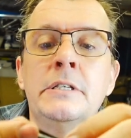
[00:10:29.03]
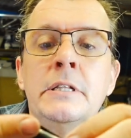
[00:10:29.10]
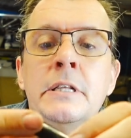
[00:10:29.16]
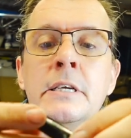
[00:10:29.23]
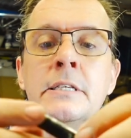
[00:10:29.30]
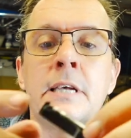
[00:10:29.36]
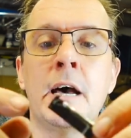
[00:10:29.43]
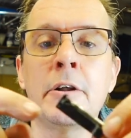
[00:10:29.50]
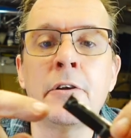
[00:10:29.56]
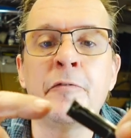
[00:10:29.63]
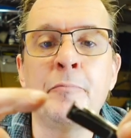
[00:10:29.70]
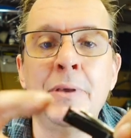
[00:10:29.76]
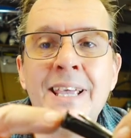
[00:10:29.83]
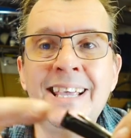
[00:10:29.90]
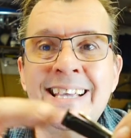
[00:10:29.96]
So when I
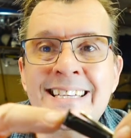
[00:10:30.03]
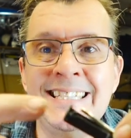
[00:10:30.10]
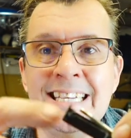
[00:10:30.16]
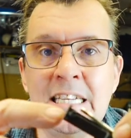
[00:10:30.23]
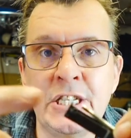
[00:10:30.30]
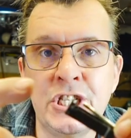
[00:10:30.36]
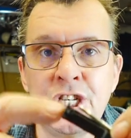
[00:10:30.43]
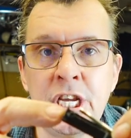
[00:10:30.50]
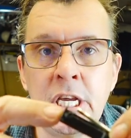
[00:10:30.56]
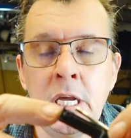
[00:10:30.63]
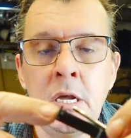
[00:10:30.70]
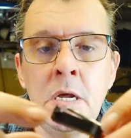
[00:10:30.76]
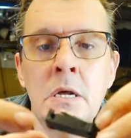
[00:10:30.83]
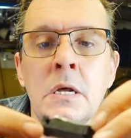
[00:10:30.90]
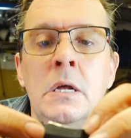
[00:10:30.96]
slide them back
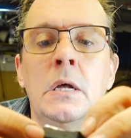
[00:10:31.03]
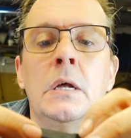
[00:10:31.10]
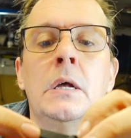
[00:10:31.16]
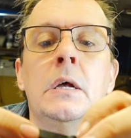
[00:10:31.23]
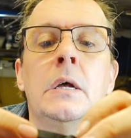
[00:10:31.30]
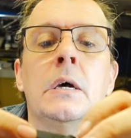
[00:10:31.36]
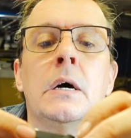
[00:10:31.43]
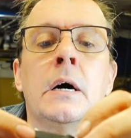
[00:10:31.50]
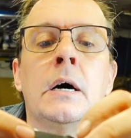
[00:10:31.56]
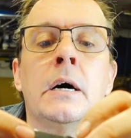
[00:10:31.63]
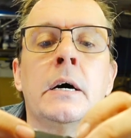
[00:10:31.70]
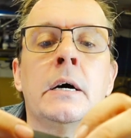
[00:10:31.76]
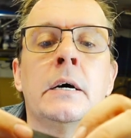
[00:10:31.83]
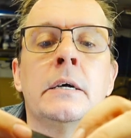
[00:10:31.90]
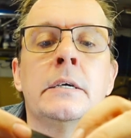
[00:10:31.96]
on the axle,
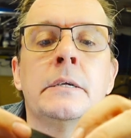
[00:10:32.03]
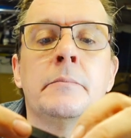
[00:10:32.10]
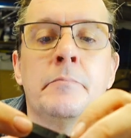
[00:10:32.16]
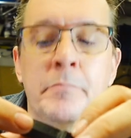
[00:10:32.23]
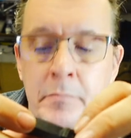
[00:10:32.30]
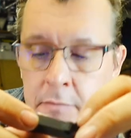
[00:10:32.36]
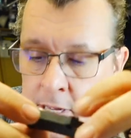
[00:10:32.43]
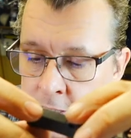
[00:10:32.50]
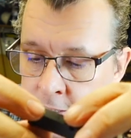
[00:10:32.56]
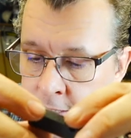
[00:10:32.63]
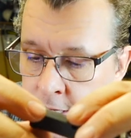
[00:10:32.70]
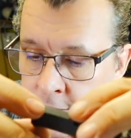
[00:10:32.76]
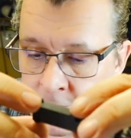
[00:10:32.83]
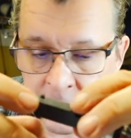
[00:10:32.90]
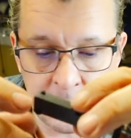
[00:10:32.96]
I got to make
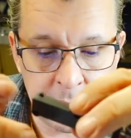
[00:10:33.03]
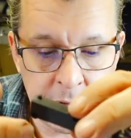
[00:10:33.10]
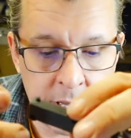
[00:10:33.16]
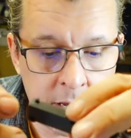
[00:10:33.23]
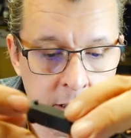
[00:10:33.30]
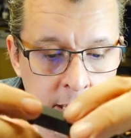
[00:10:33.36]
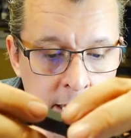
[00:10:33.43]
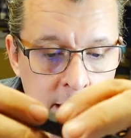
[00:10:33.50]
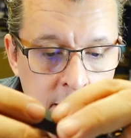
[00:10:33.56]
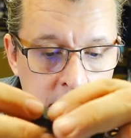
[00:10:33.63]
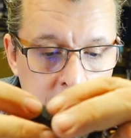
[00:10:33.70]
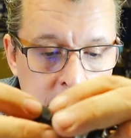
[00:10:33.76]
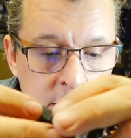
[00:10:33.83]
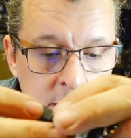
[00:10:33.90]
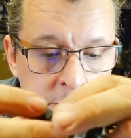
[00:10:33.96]
sure that they're the right
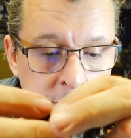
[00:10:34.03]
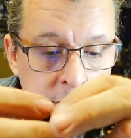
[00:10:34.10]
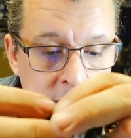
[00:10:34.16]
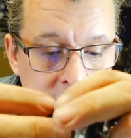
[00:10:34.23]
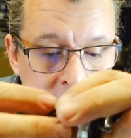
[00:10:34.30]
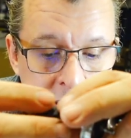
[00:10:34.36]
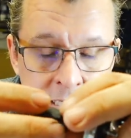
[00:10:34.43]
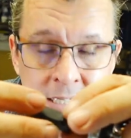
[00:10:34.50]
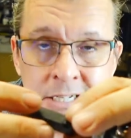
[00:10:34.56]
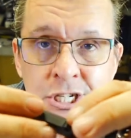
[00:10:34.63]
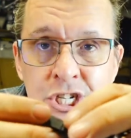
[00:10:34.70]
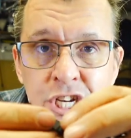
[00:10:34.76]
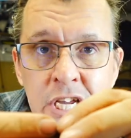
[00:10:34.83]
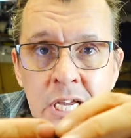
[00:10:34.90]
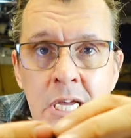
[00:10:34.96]
distance
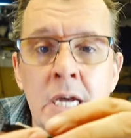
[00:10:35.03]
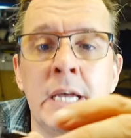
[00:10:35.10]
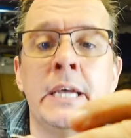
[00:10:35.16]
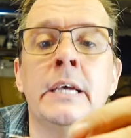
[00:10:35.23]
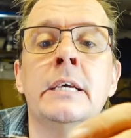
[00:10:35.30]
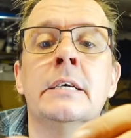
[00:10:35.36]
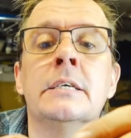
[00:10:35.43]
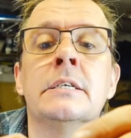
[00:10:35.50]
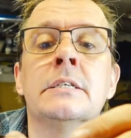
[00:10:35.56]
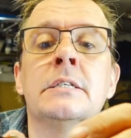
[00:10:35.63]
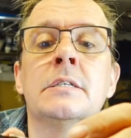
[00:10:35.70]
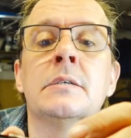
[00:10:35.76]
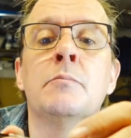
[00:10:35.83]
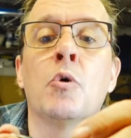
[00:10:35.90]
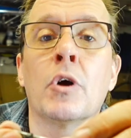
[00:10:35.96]
apart
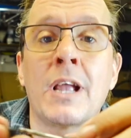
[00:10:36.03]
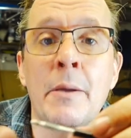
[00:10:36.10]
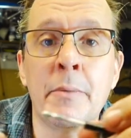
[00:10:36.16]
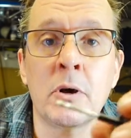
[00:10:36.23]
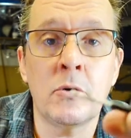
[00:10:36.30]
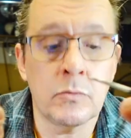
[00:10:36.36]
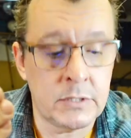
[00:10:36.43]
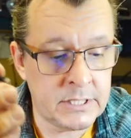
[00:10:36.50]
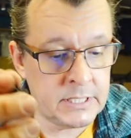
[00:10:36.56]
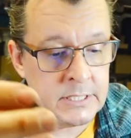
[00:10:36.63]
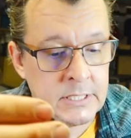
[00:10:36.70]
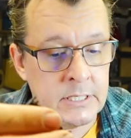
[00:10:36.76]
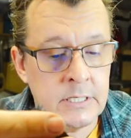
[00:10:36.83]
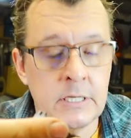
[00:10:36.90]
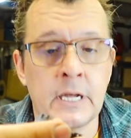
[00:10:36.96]

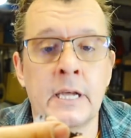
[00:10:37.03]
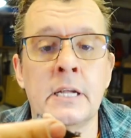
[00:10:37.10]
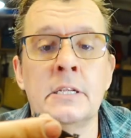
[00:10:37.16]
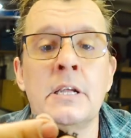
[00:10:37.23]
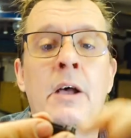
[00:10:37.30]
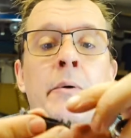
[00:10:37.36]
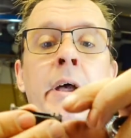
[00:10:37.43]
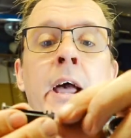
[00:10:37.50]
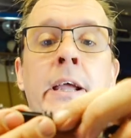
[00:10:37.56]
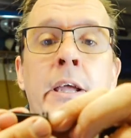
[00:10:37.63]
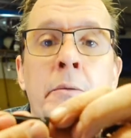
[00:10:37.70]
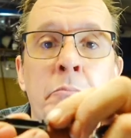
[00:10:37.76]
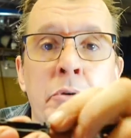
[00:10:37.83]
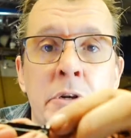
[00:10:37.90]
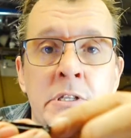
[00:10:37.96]
to fit the train
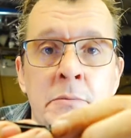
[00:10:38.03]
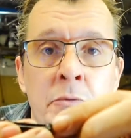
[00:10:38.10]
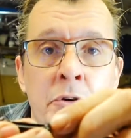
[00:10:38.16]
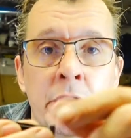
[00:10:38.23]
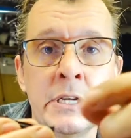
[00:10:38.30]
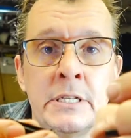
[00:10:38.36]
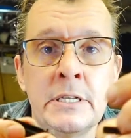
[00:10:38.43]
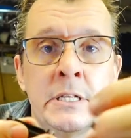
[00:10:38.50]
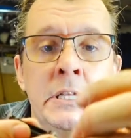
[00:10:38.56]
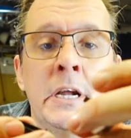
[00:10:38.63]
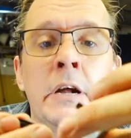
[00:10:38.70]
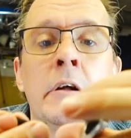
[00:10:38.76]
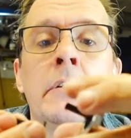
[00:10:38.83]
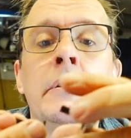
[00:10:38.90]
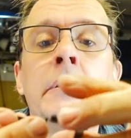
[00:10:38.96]
track and everything
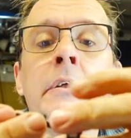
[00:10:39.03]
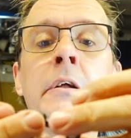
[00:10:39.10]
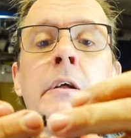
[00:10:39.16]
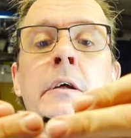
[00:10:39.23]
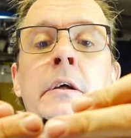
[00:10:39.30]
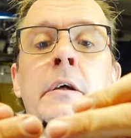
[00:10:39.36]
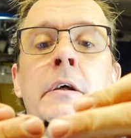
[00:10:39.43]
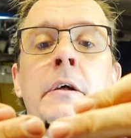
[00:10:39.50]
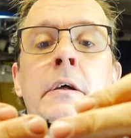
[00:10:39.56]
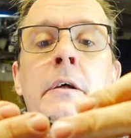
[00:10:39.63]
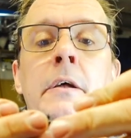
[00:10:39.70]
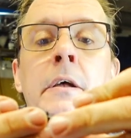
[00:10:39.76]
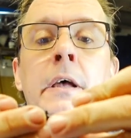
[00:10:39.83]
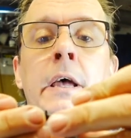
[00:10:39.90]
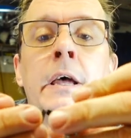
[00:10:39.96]
as if they
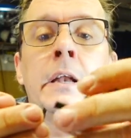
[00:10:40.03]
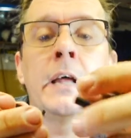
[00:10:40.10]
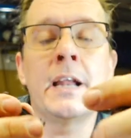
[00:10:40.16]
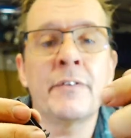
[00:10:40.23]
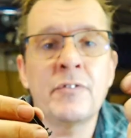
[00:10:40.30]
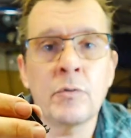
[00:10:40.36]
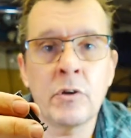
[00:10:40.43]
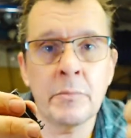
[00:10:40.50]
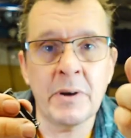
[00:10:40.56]
were still on there.